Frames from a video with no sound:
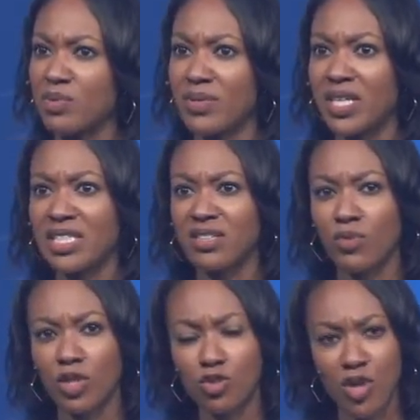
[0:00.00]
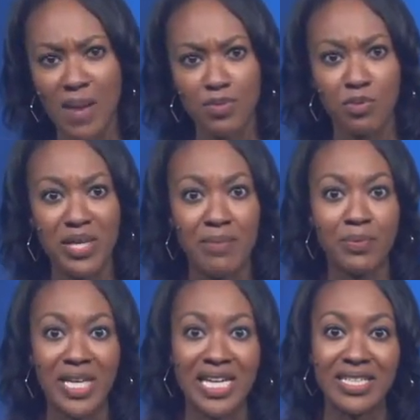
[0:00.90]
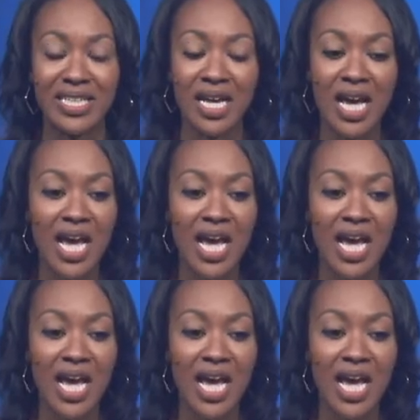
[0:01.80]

but because of what crops were being planted,